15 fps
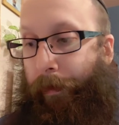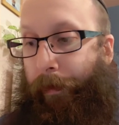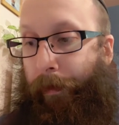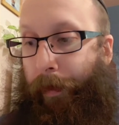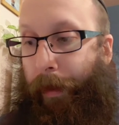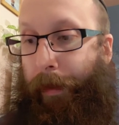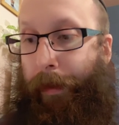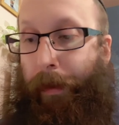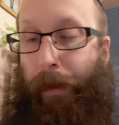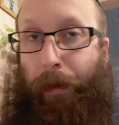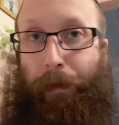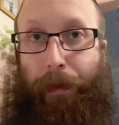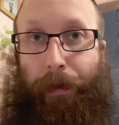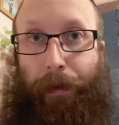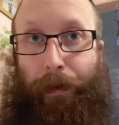raising up
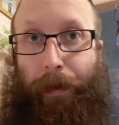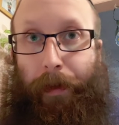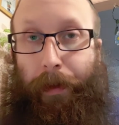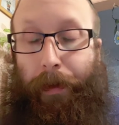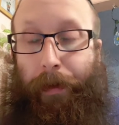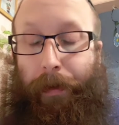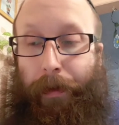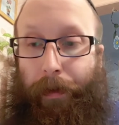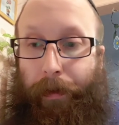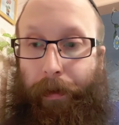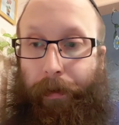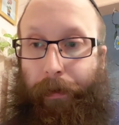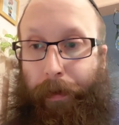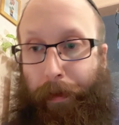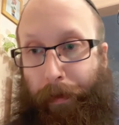students,
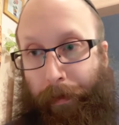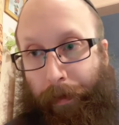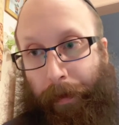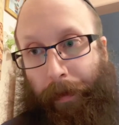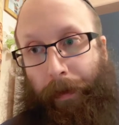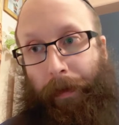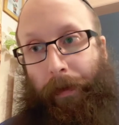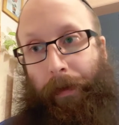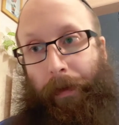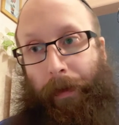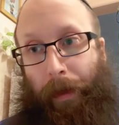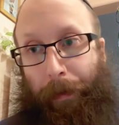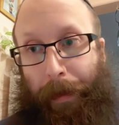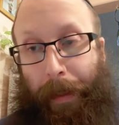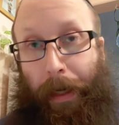with
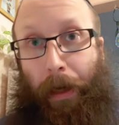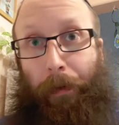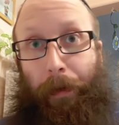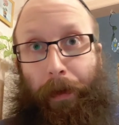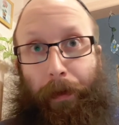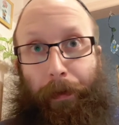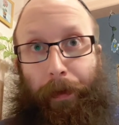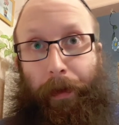coming out with